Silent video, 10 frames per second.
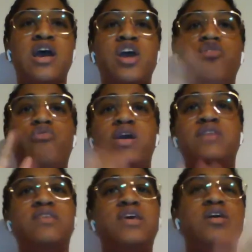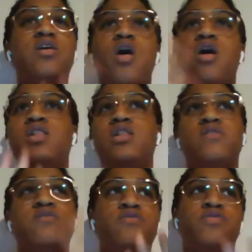erasing all
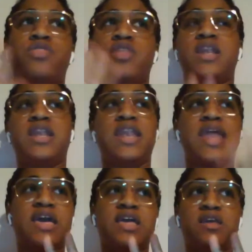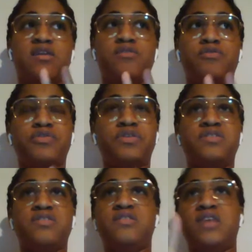of the negative
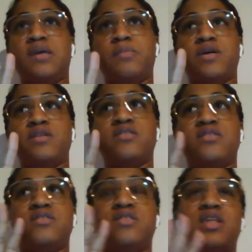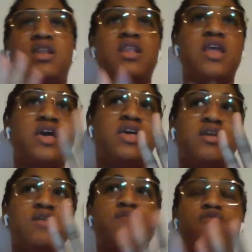stigmas, the
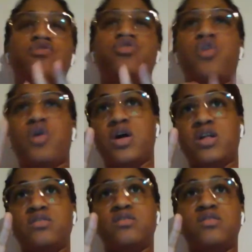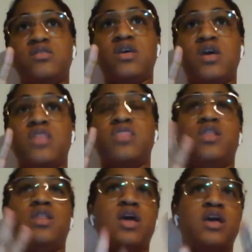negative thoughts, the
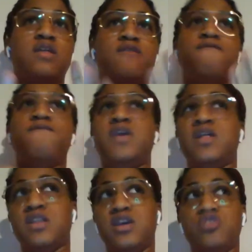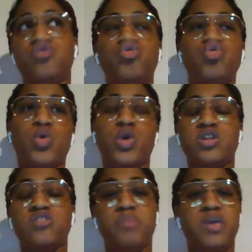negative feelings
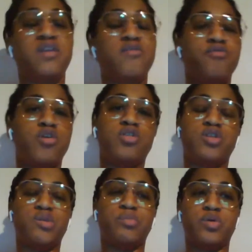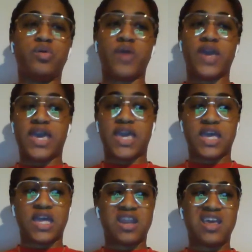towards being vulnerable,
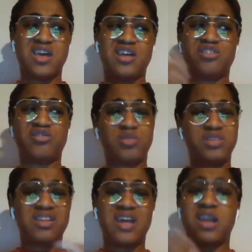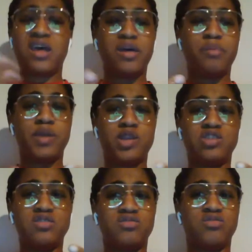and twisting that up and
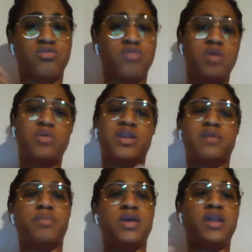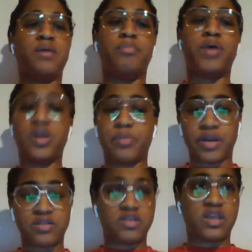just growing and being a better
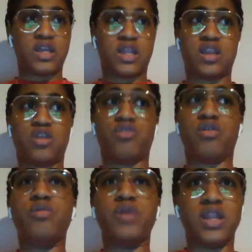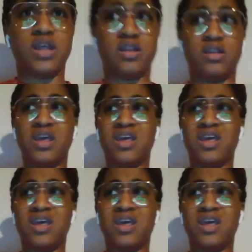person and growing and